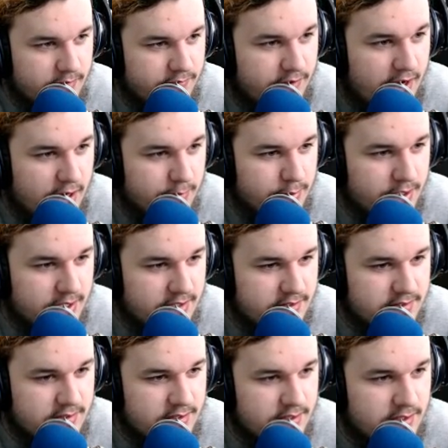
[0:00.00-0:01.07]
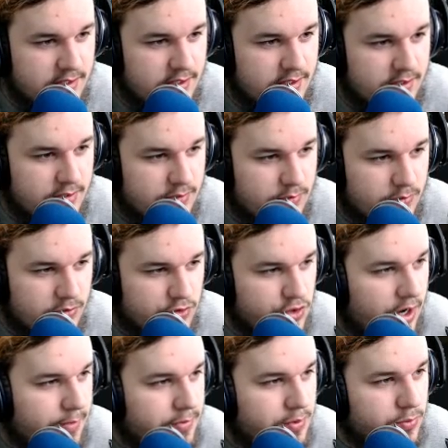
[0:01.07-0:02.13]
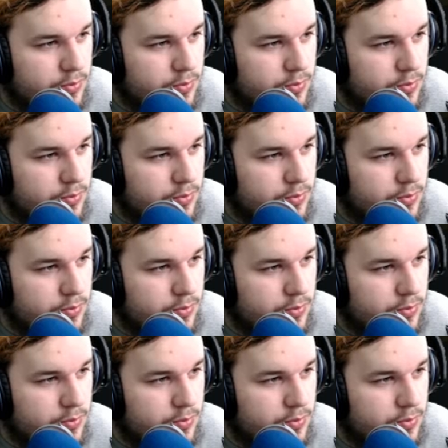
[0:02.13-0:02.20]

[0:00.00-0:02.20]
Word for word: fireplace. We'll drop the